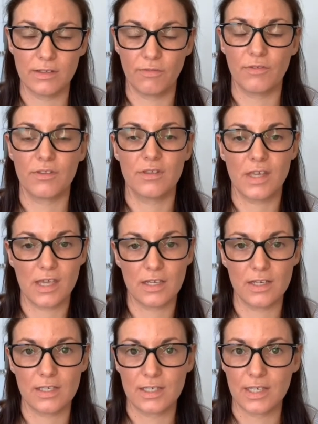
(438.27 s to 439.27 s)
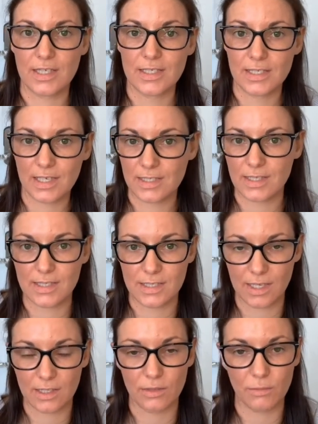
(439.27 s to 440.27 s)
thickness and
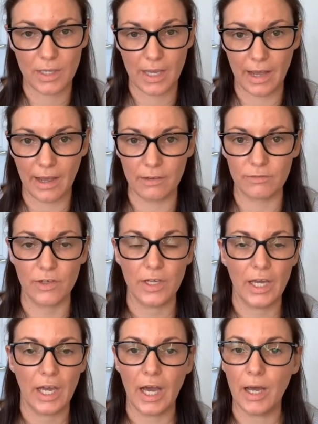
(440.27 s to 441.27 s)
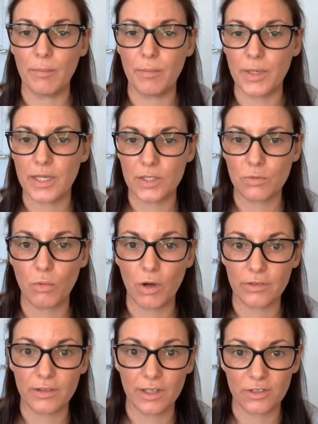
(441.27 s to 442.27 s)
consistency that we have, but it's
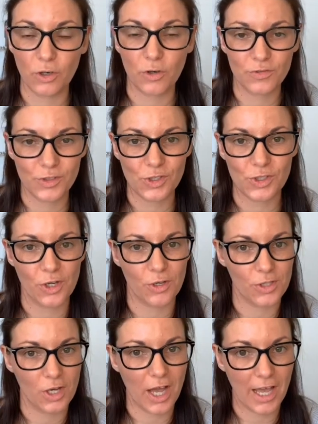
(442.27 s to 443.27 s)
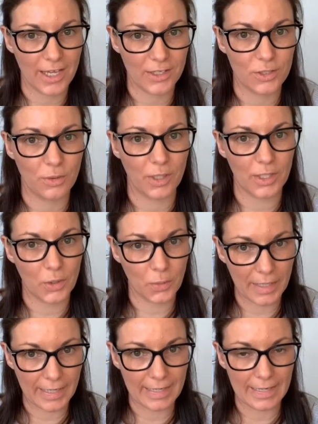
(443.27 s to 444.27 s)
one that often shows our age quite
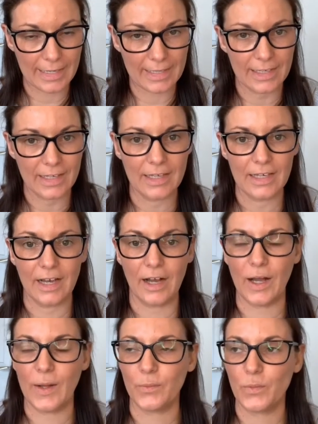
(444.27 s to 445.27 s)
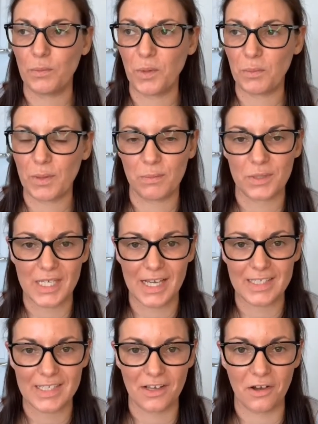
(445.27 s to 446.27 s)
quickly. We might be
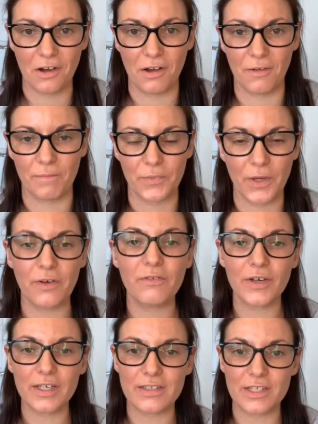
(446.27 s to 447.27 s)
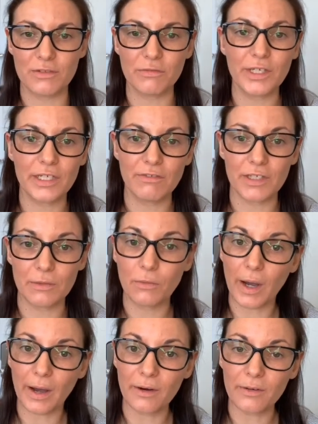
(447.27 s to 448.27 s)
protecting our faces really, really
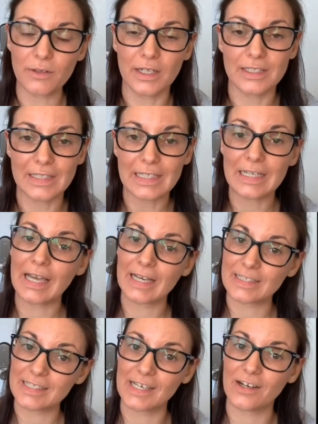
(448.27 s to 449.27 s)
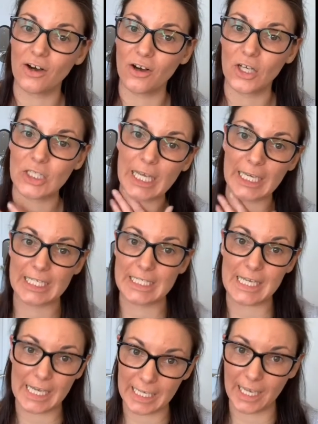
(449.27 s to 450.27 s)
well and neglecting our neck and
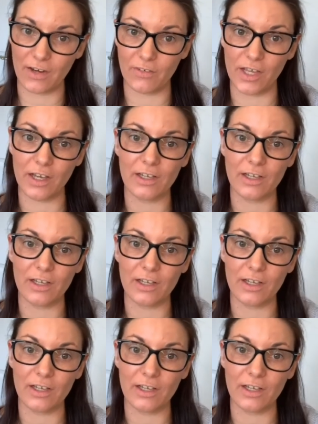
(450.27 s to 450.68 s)
deck area,